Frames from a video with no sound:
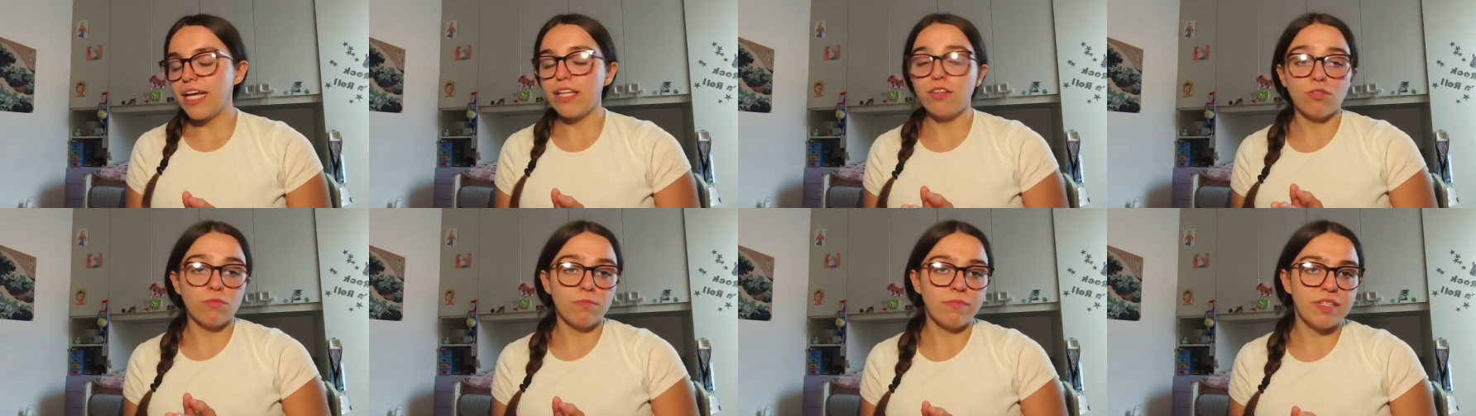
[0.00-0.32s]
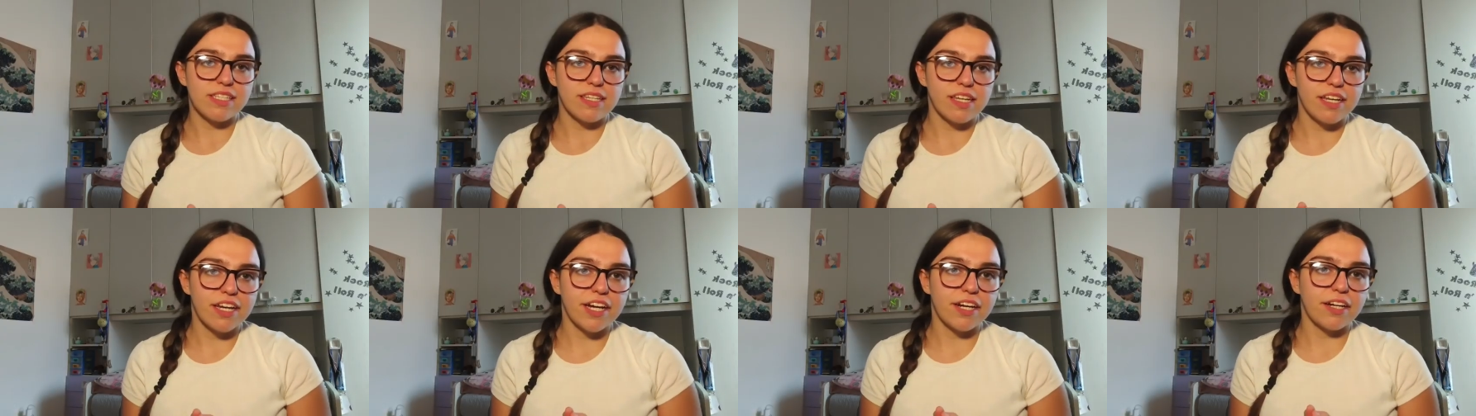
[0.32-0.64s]
And don't
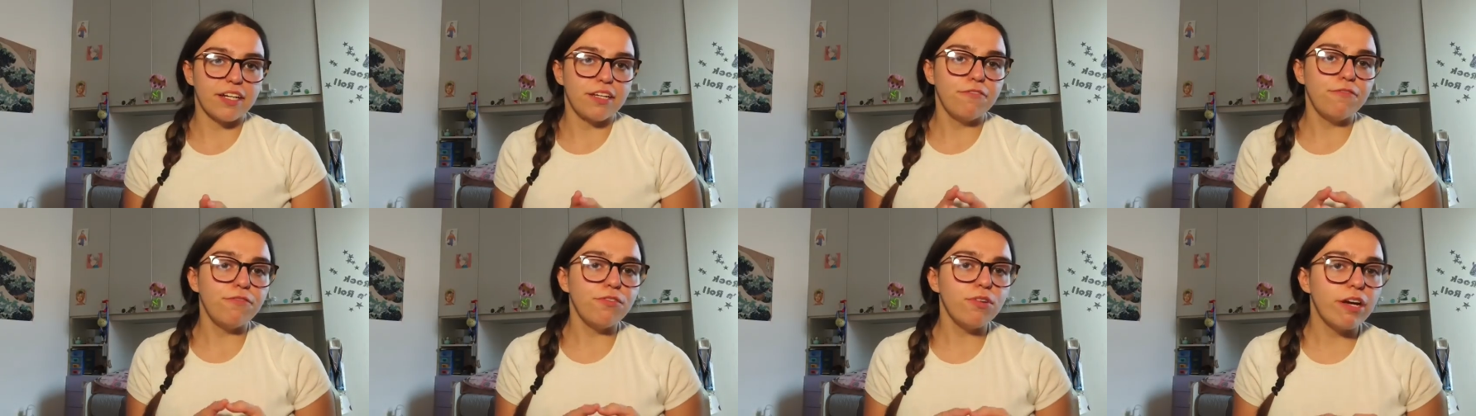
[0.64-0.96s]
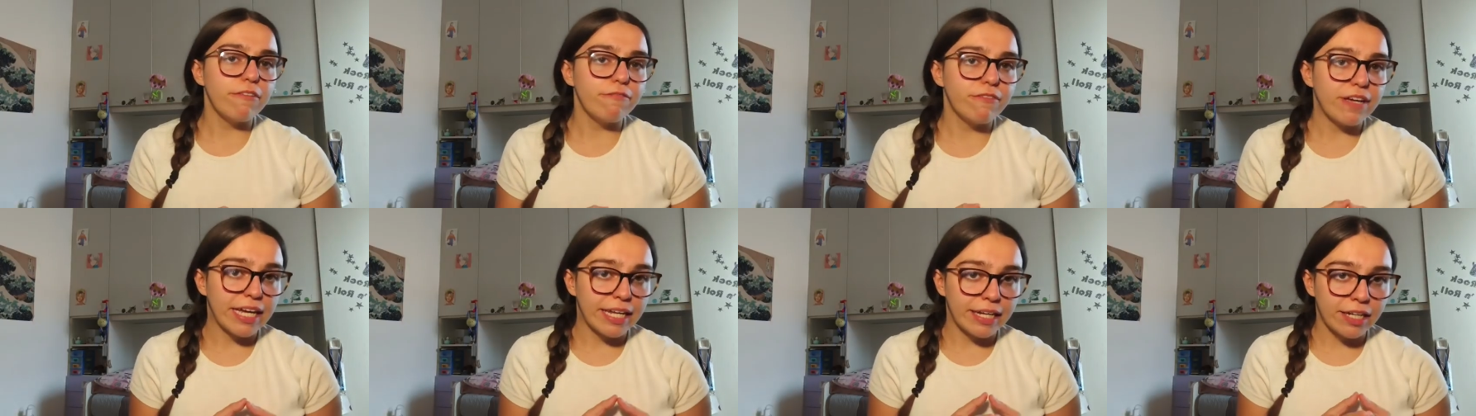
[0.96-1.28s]
be scared. If you
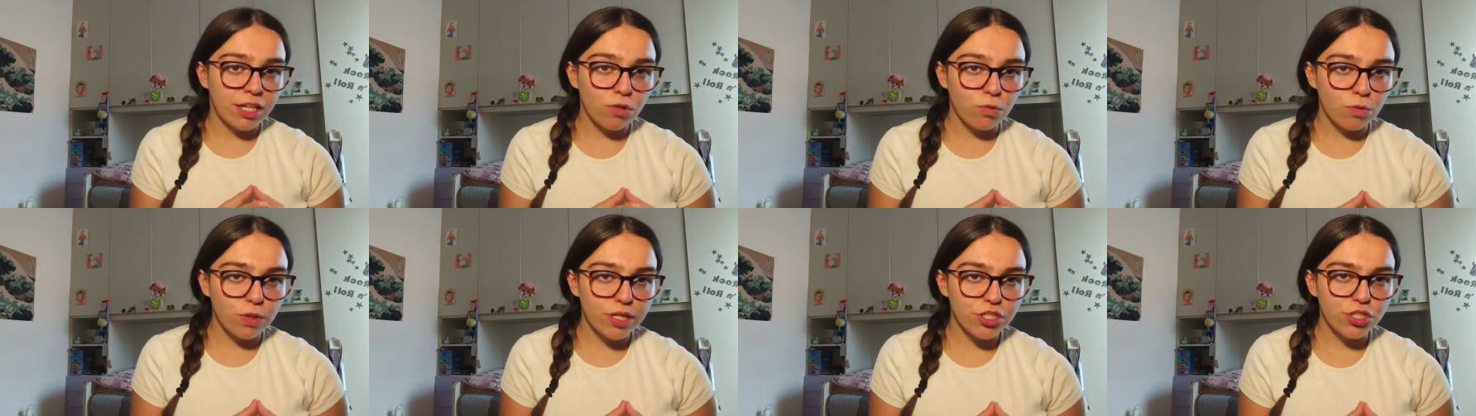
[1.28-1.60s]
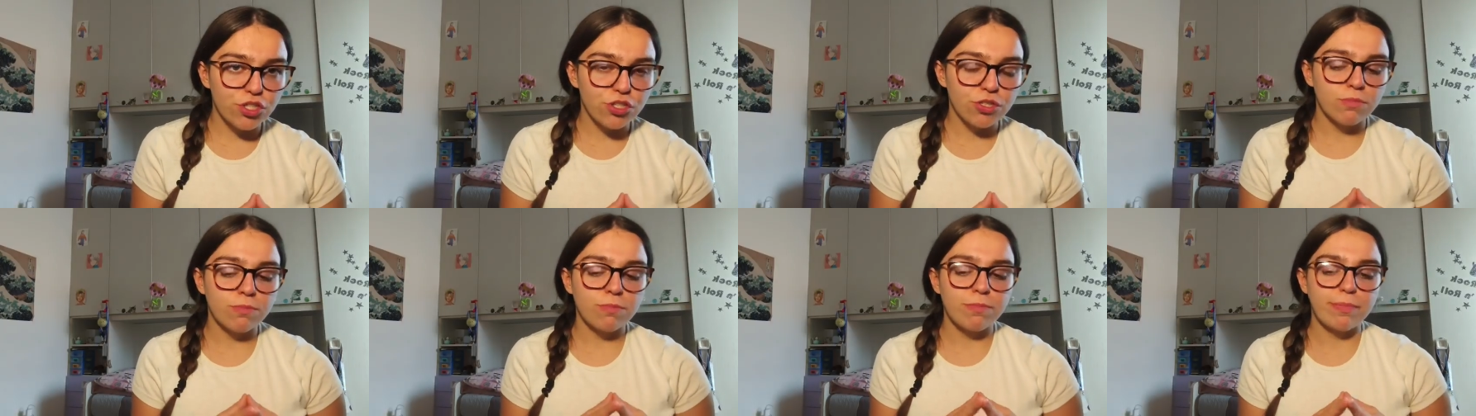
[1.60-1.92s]
have any
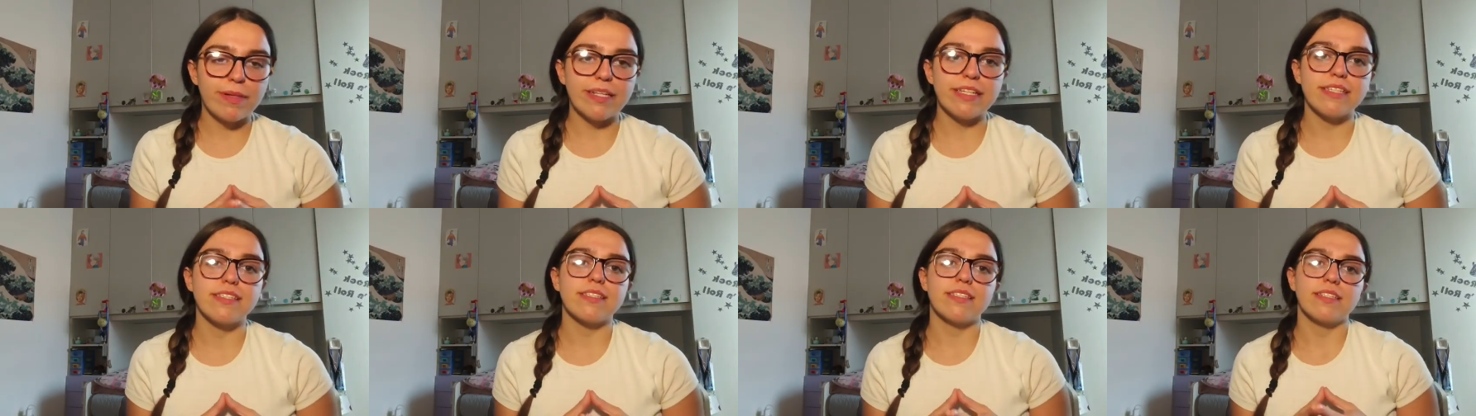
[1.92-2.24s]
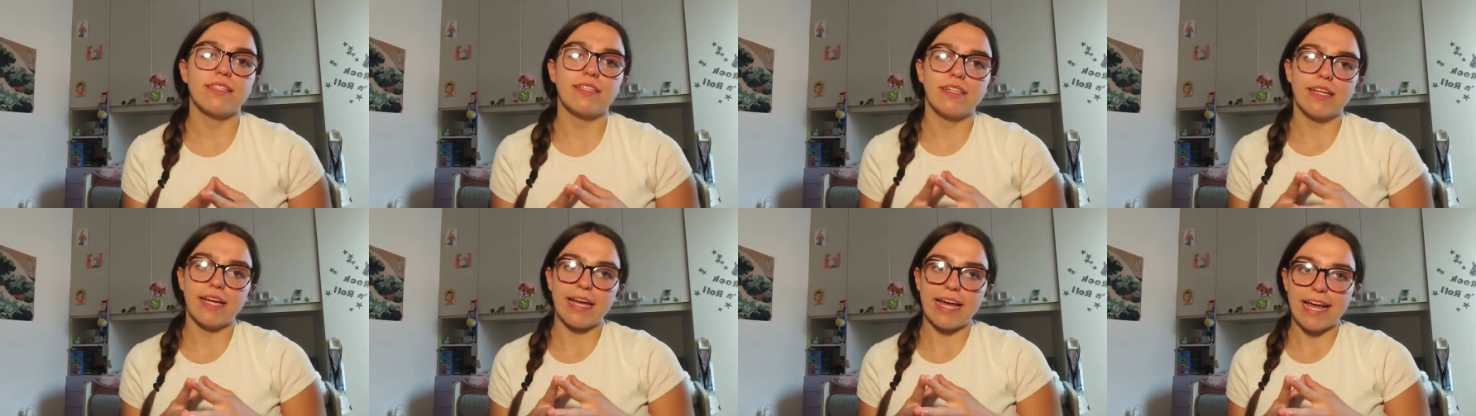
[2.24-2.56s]
question,
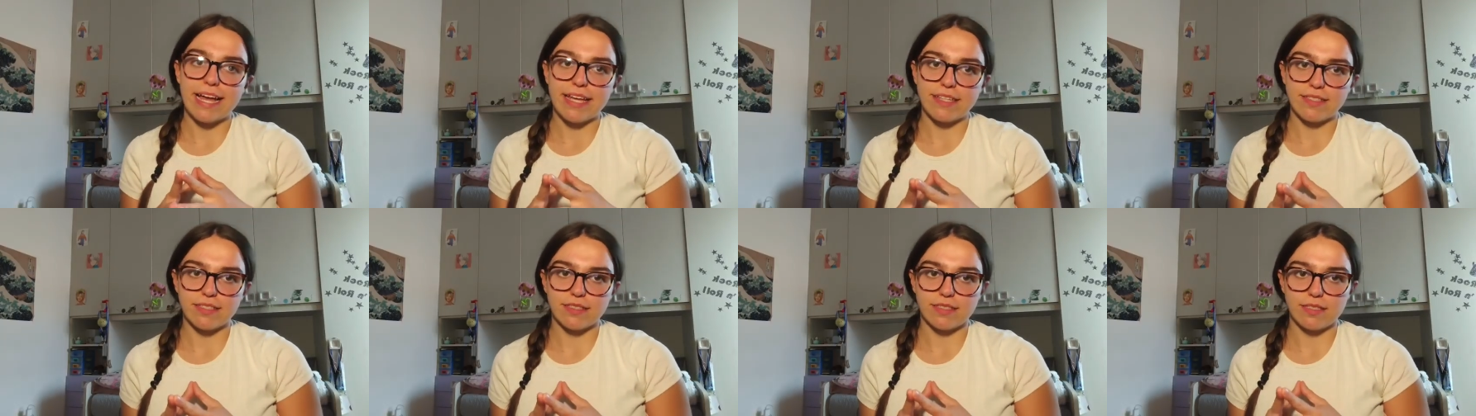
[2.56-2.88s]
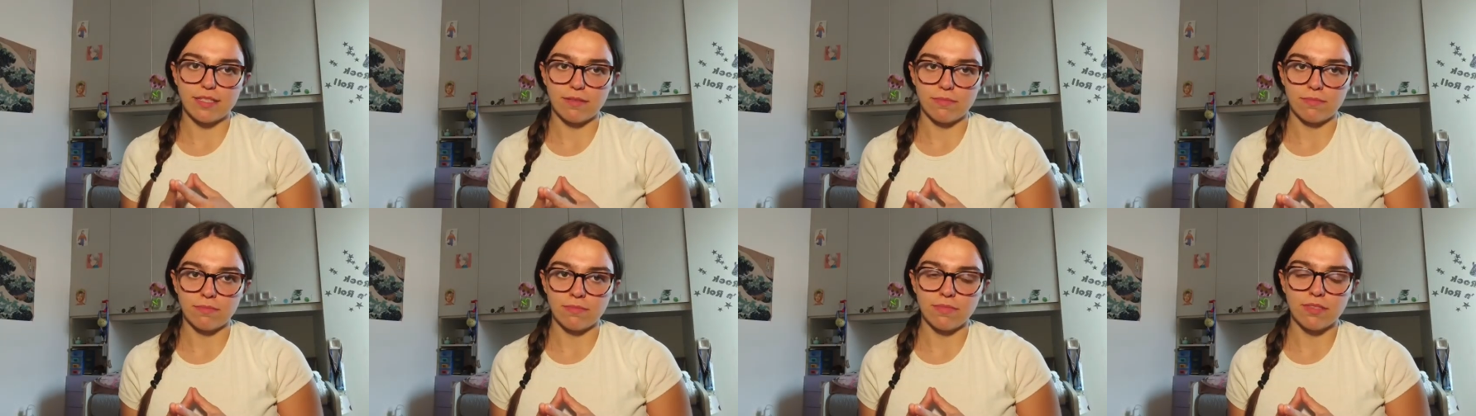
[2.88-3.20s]
please
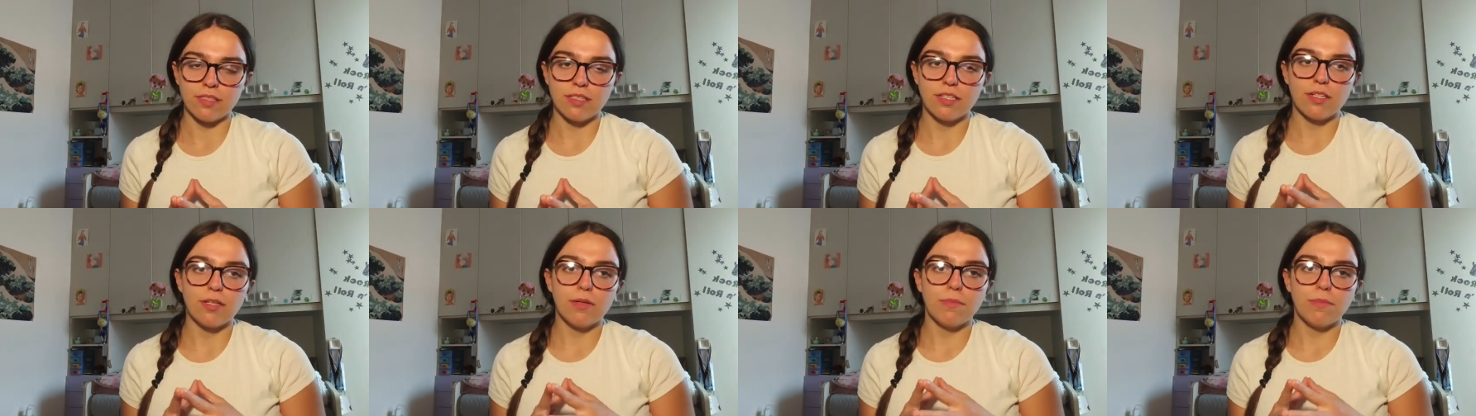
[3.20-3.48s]
ask them.